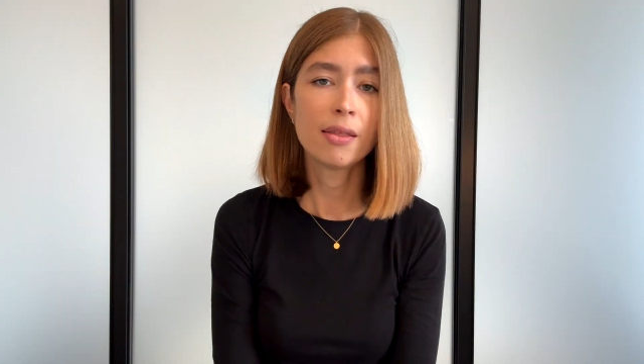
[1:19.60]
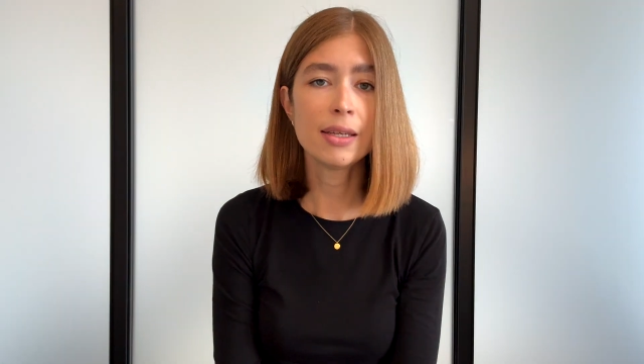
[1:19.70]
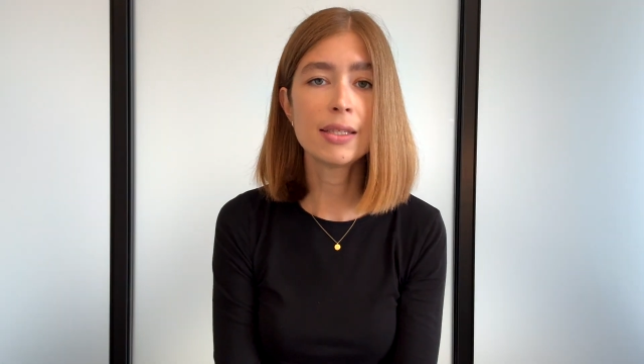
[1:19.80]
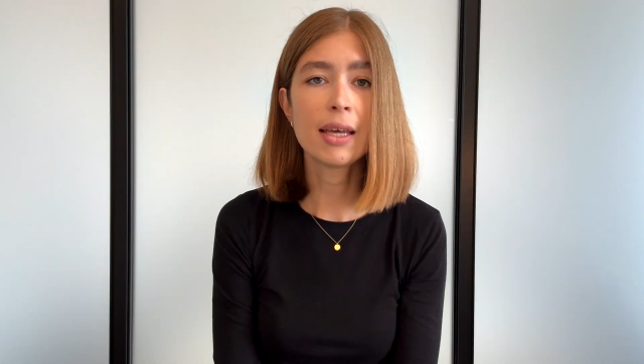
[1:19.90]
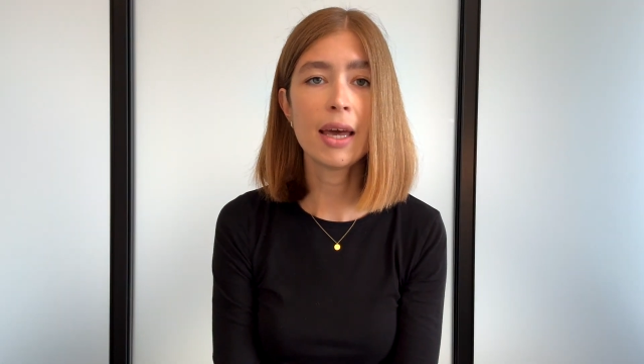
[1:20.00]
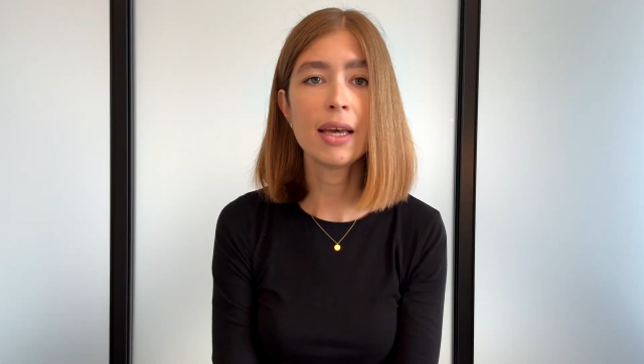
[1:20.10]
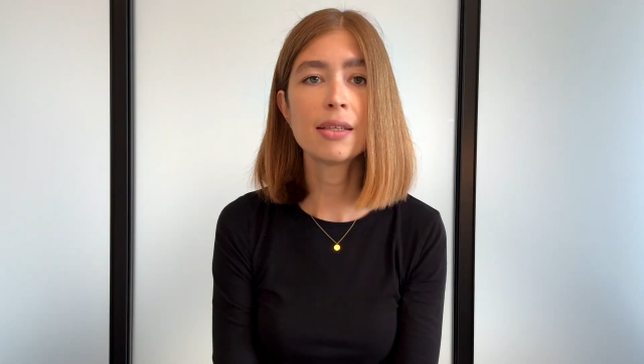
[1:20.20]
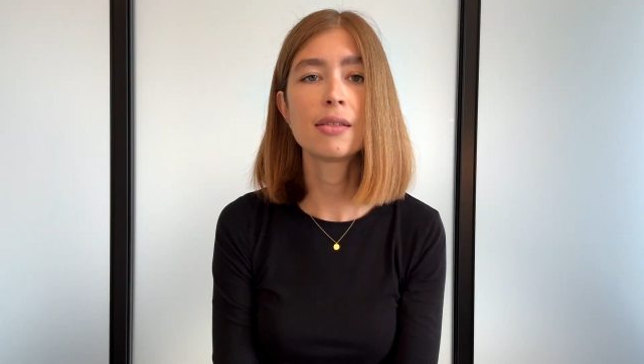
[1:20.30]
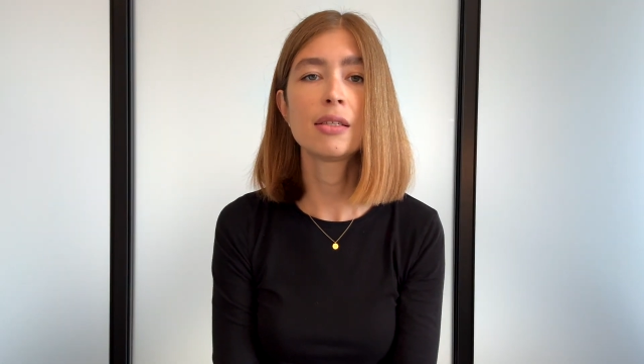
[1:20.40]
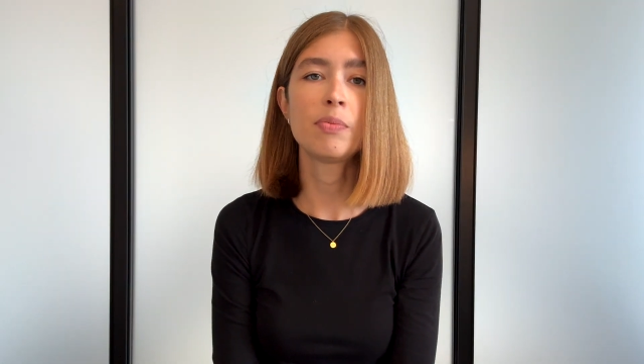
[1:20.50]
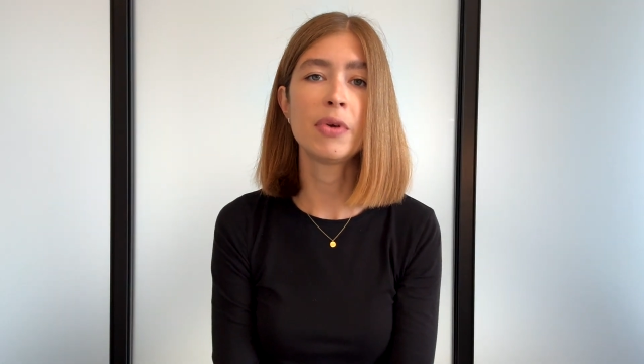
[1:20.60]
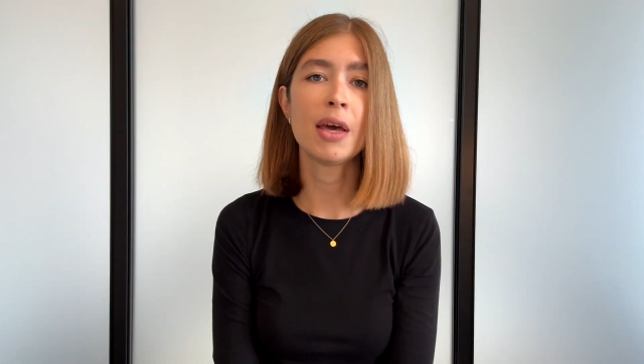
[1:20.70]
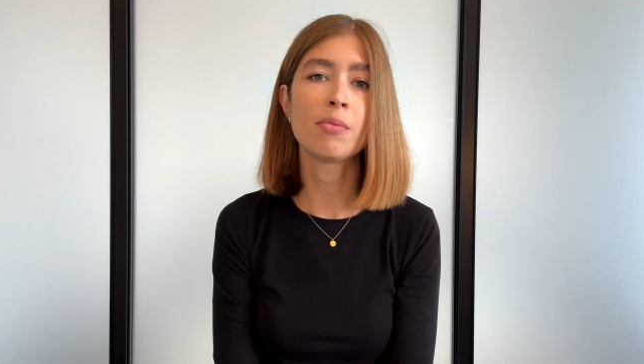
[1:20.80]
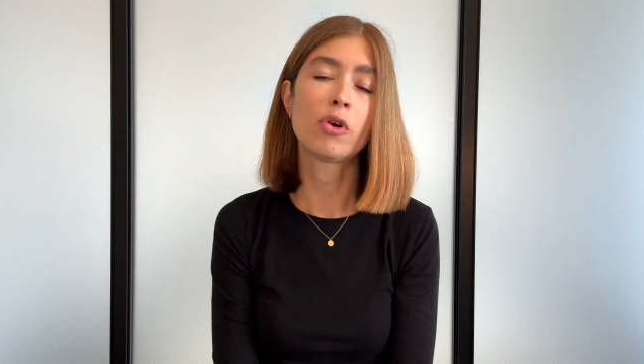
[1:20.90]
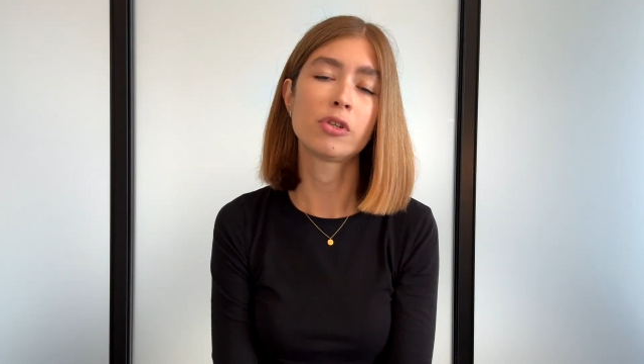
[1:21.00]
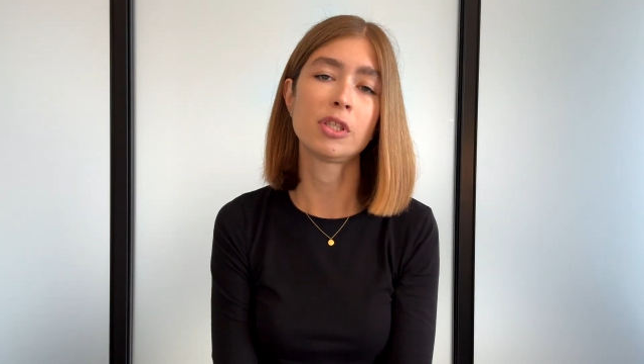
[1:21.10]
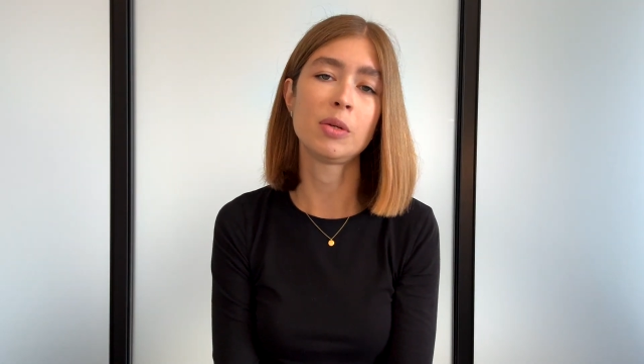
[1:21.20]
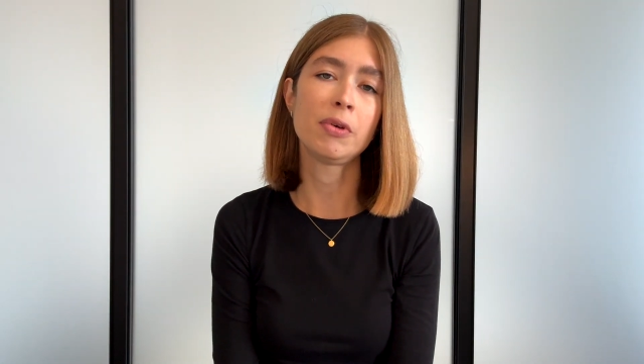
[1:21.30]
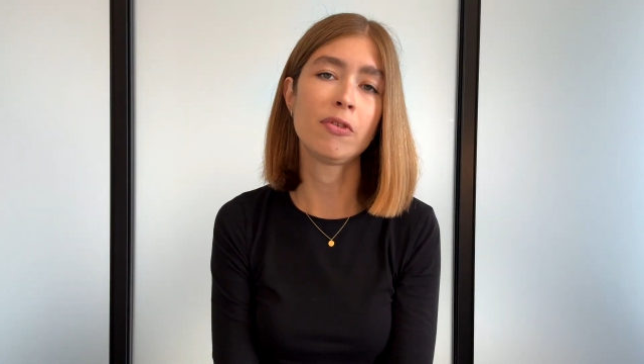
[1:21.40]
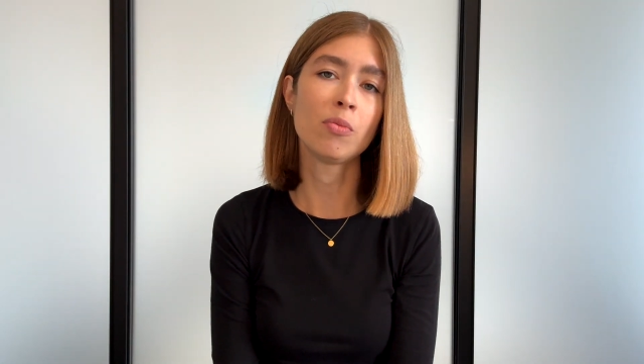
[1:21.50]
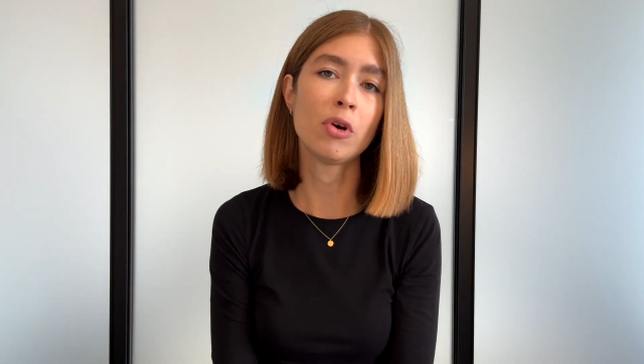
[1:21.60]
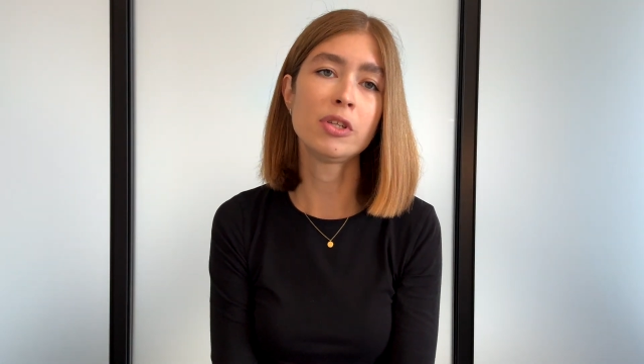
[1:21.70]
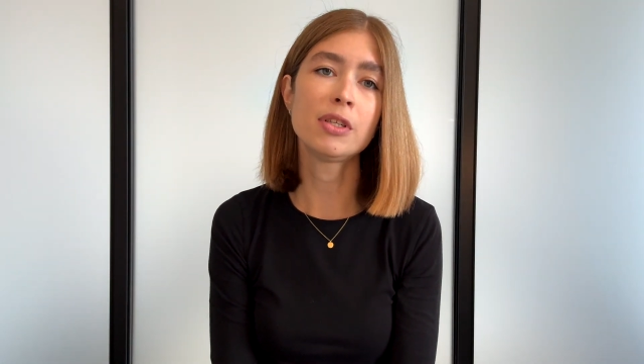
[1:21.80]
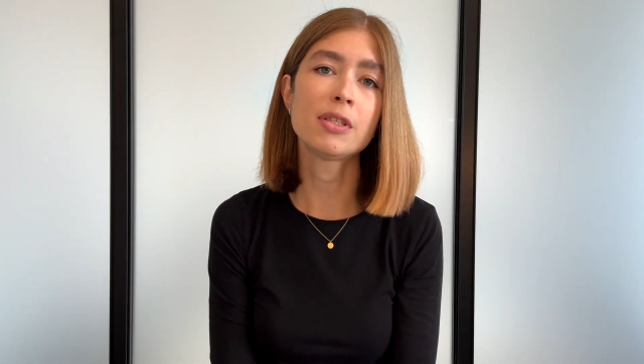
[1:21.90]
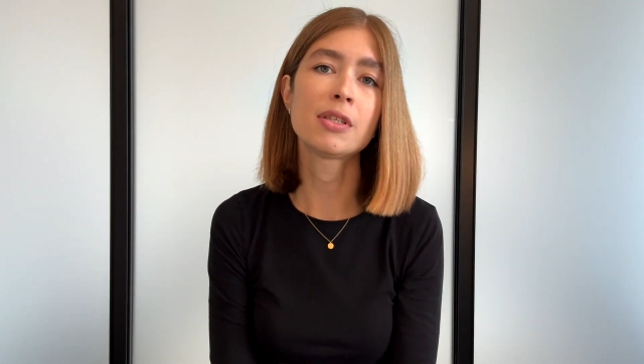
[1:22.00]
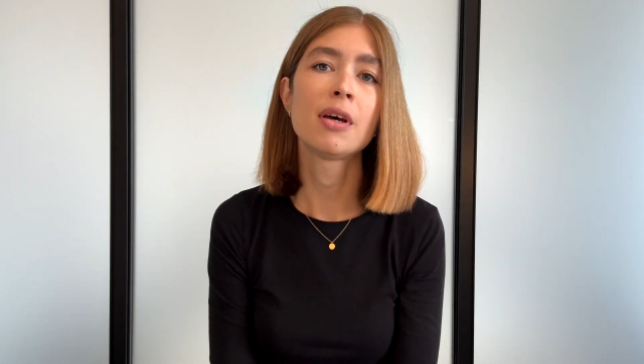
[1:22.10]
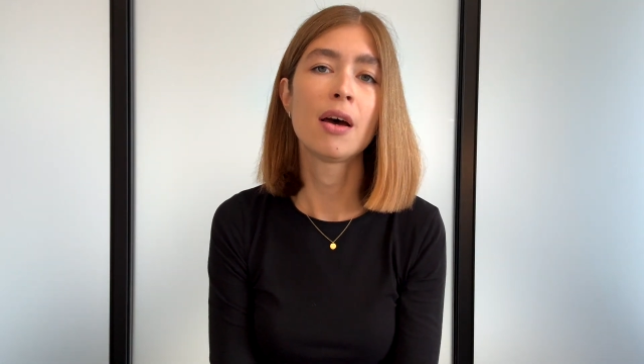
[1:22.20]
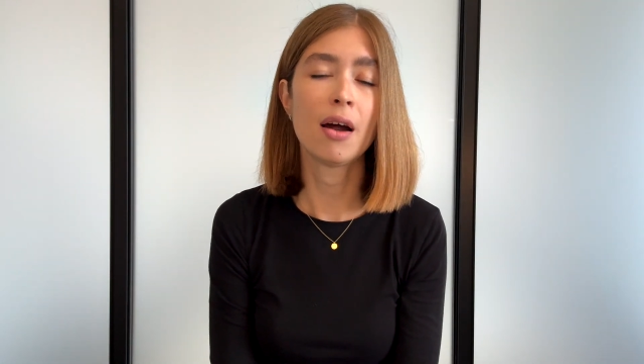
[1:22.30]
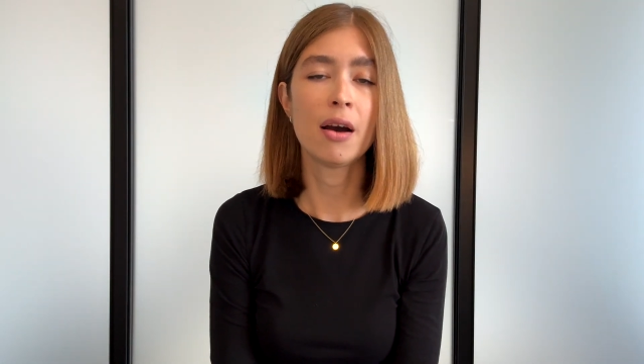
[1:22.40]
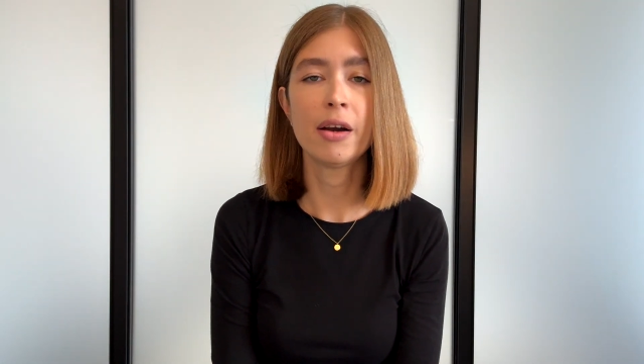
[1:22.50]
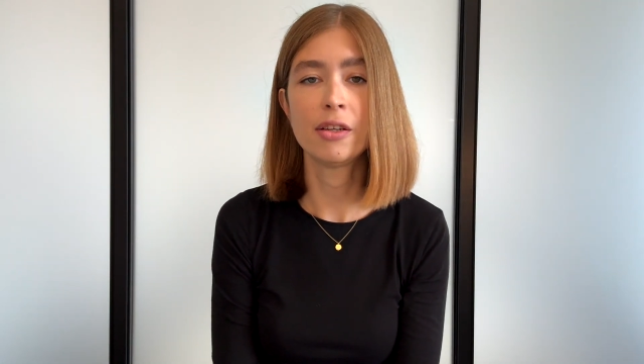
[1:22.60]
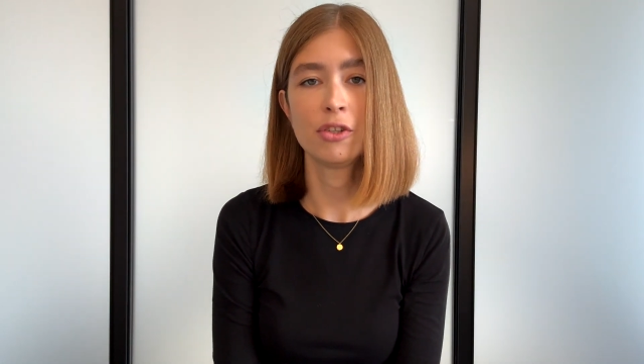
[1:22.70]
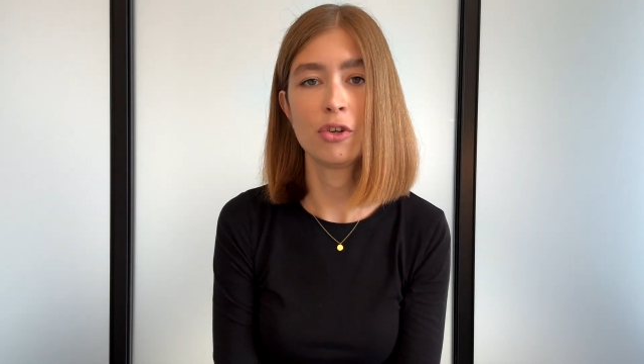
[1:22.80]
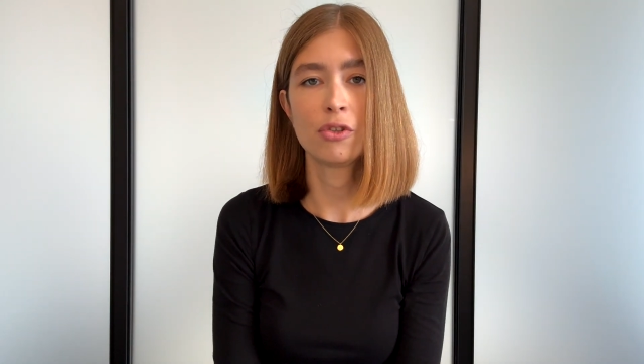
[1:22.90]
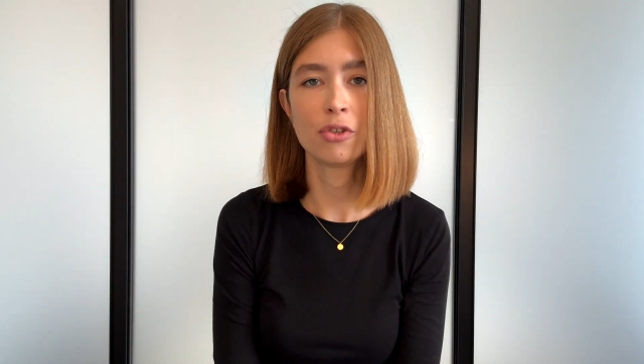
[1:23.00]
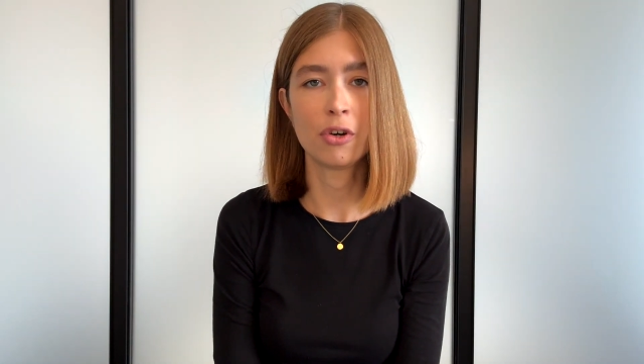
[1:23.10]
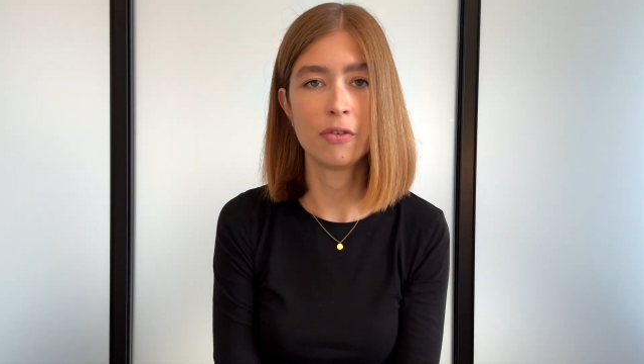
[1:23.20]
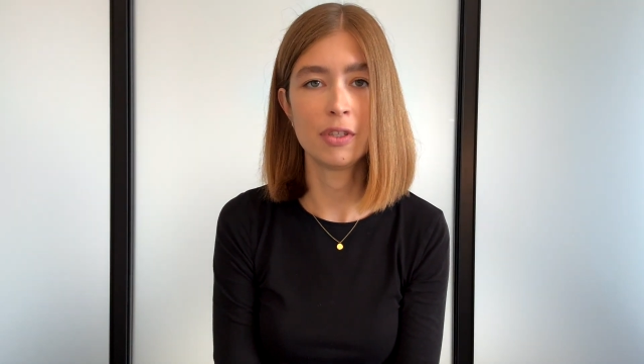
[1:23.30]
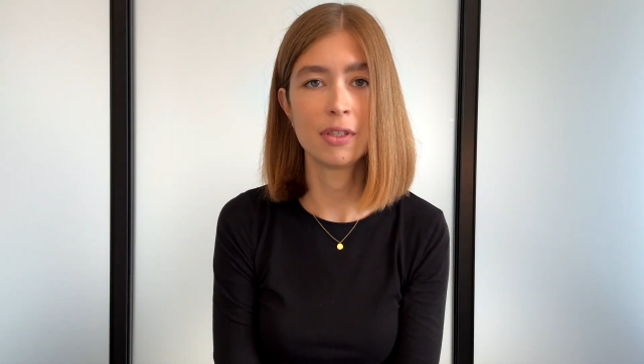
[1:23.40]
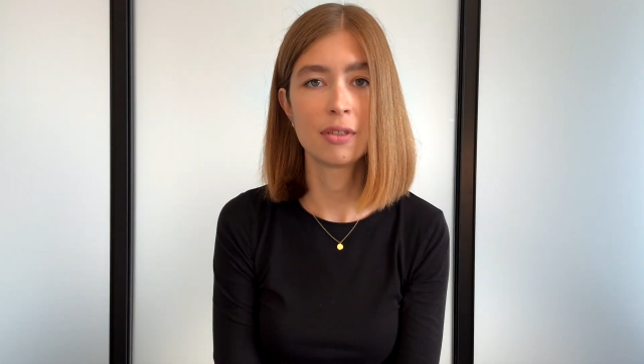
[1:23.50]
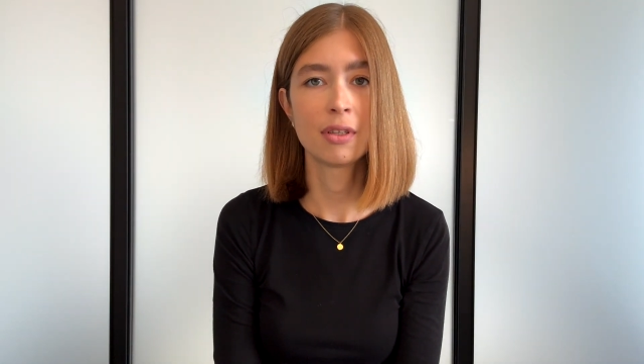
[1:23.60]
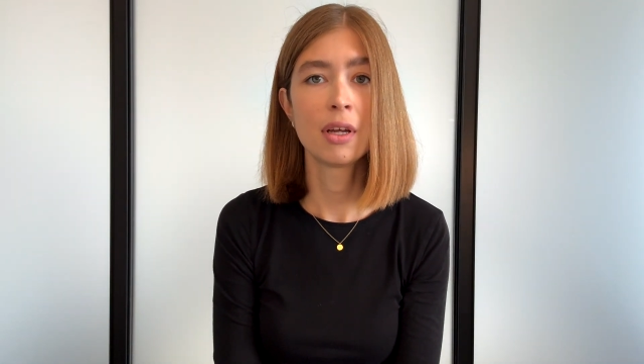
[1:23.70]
this case, CPM or CPV models are at your service.